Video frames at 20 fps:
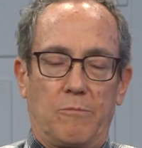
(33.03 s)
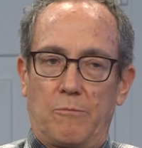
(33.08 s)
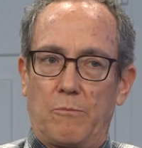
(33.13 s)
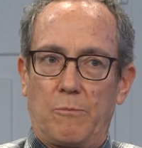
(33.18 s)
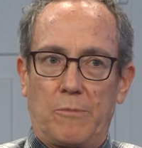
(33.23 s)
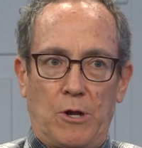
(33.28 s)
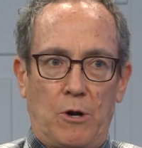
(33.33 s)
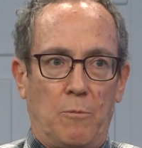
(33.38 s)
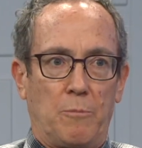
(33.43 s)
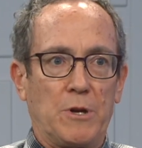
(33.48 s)

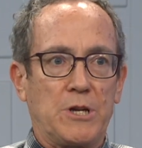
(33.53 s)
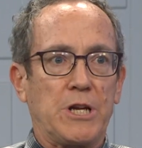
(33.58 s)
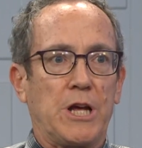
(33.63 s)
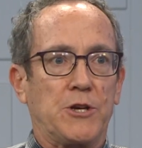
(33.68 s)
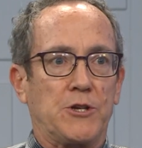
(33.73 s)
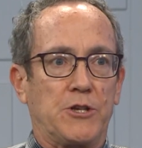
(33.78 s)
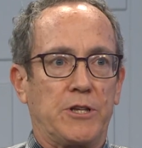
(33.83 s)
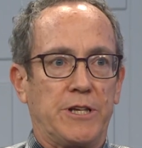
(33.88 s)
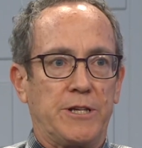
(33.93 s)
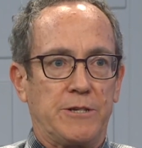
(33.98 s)

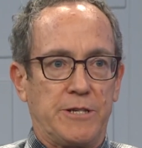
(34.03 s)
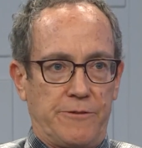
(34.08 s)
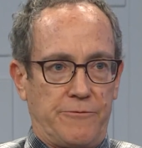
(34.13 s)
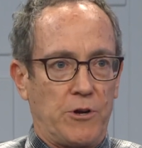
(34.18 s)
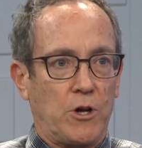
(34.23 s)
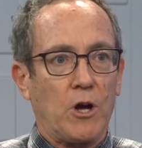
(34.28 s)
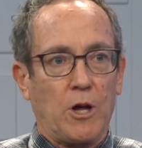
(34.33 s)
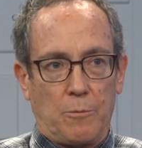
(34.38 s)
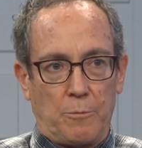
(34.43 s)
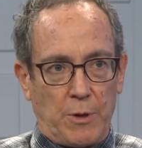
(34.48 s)
potentially
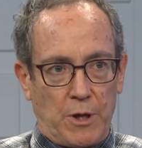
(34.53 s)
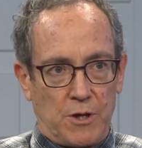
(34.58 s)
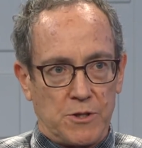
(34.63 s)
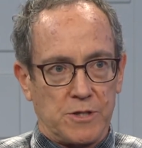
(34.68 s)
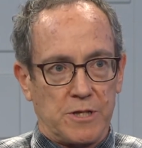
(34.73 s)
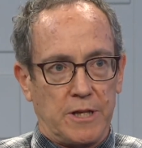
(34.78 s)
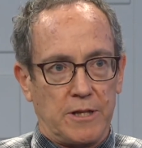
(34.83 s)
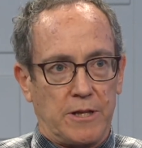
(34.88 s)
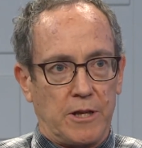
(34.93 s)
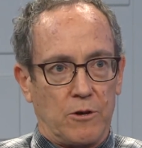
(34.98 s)
difficult bills
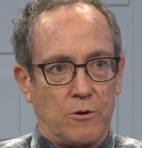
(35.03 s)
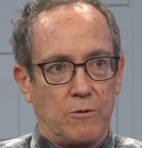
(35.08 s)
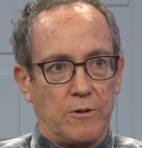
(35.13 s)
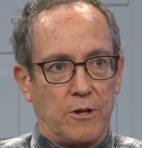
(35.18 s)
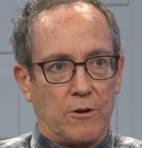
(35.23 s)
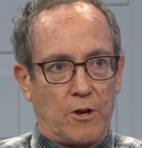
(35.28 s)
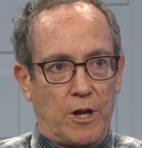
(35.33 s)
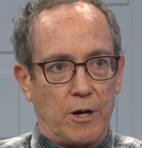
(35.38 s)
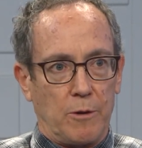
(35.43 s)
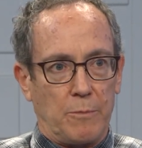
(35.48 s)
that they're
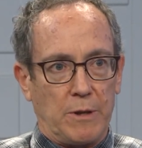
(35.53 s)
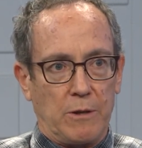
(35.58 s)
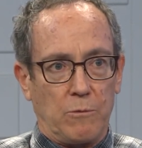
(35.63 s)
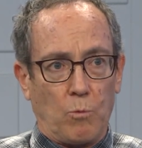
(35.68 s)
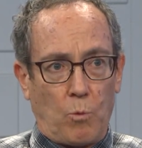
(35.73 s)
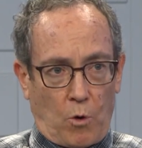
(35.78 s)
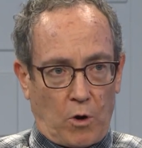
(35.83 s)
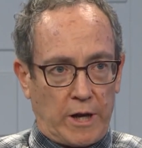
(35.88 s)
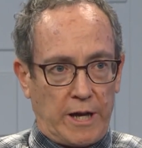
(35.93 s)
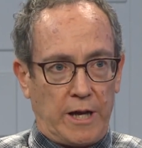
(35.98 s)
going to be
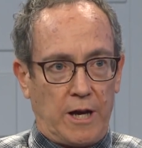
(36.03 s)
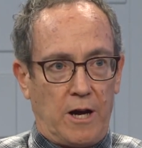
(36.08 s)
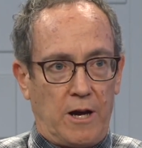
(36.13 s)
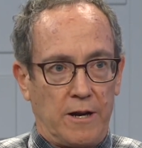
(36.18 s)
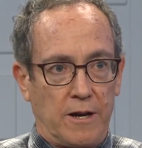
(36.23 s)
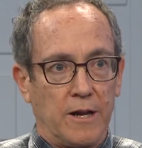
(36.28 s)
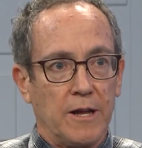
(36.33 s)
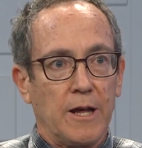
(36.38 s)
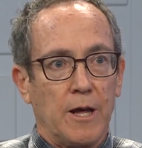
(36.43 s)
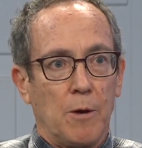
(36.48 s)
working
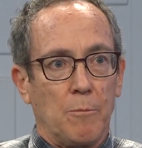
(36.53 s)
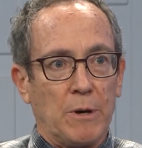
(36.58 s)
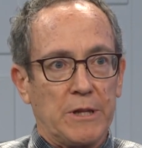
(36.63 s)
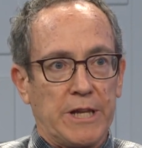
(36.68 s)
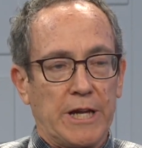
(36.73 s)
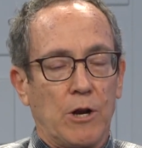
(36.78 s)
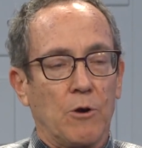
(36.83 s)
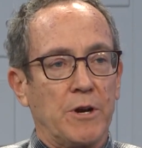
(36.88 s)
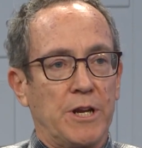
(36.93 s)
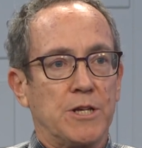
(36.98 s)
on, but
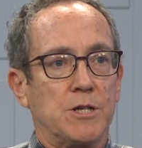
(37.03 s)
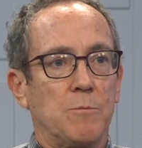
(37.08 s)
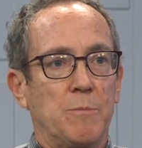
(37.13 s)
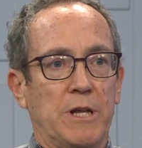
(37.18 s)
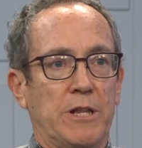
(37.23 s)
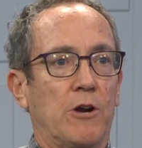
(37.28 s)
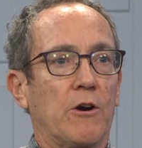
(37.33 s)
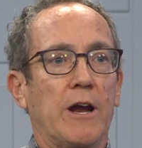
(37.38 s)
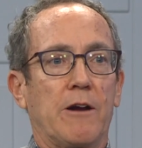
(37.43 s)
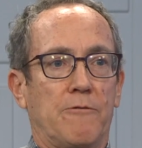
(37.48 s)
they don't need to be
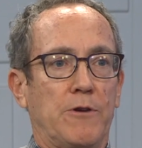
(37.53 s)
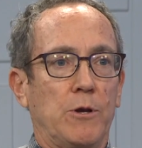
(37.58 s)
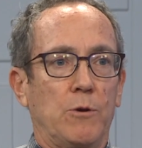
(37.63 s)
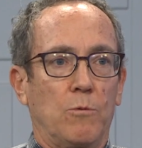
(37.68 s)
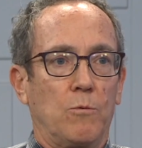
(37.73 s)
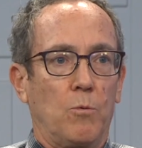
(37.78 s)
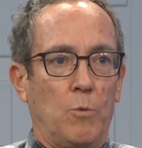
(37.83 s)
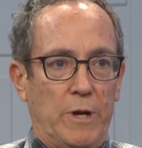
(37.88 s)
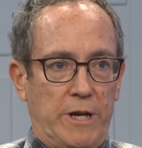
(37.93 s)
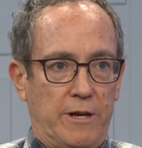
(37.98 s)
there every
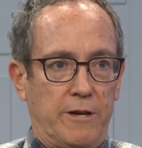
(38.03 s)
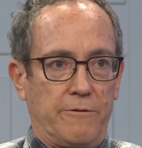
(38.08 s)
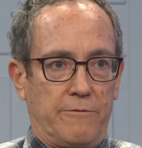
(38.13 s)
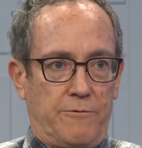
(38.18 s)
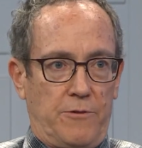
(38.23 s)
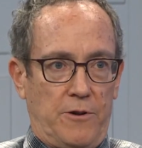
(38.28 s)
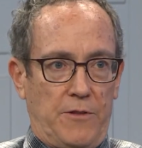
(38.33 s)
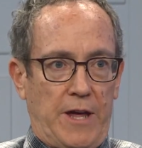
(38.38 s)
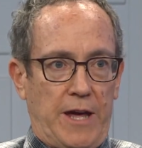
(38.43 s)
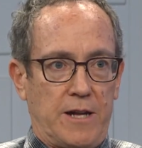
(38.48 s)
week
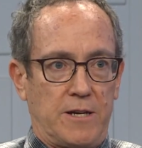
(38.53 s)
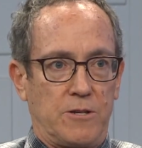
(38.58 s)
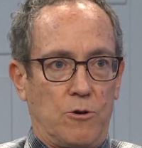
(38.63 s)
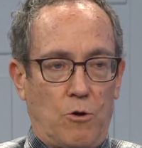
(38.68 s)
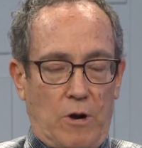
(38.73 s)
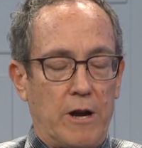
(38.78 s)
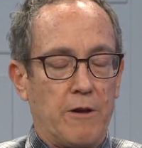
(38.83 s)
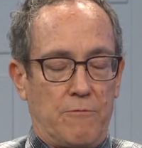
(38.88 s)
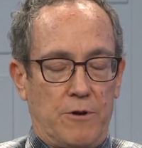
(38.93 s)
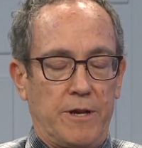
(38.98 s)
for that,
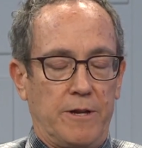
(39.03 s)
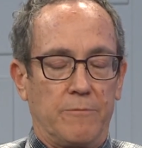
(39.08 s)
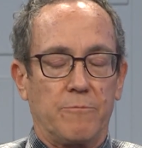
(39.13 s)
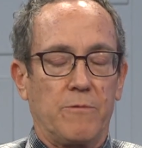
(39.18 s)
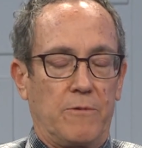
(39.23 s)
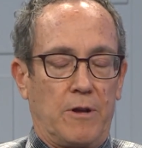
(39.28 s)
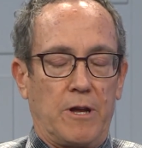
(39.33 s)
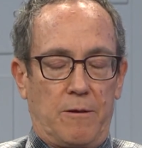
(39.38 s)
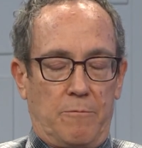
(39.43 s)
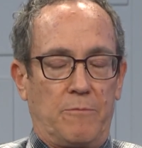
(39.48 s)
or every,
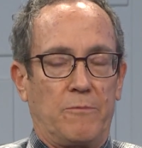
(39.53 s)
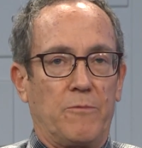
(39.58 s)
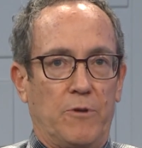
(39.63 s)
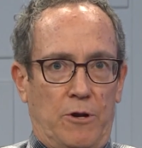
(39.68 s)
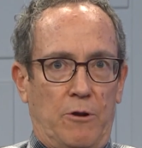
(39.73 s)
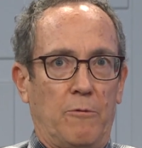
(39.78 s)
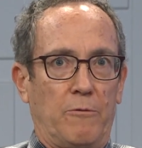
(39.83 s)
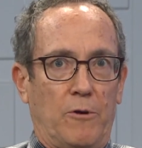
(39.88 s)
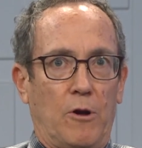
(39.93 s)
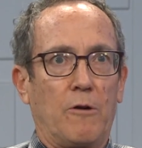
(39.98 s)

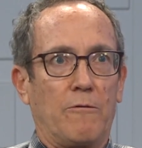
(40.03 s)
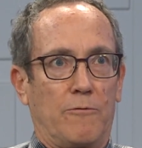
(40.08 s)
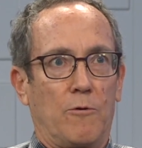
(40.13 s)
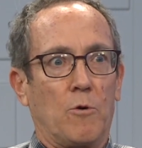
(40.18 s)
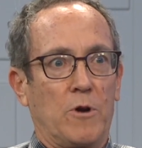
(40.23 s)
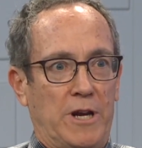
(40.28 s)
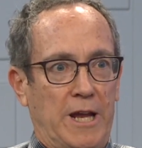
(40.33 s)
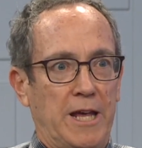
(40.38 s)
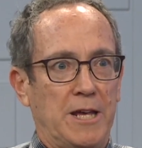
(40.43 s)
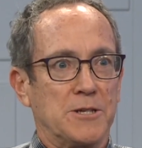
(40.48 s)
all
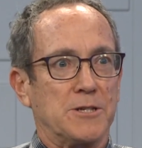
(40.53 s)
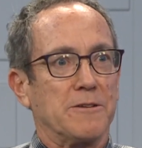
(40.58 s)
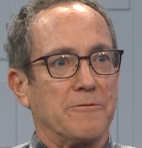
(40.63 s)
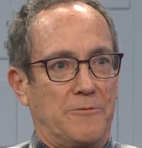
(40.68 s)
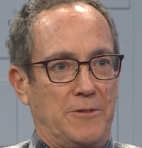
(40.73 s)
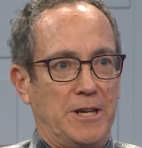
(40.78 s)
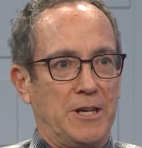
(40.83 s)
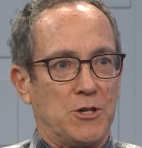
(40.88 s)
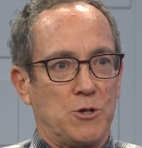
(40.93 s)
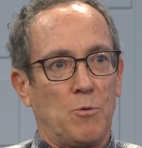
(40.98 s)
4 days
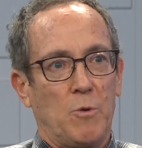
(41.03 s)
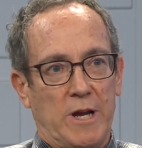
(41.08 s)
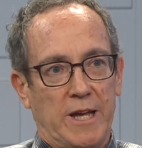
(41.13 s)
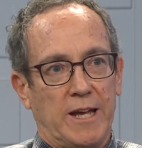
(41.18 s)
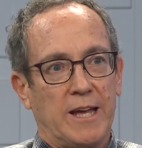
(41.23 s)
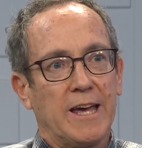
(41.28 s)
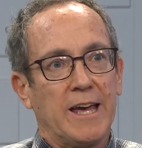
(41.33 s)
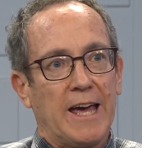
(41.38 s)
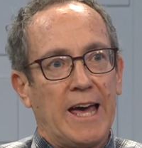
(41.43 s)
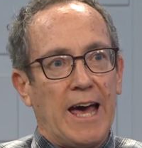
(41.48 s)
of each week.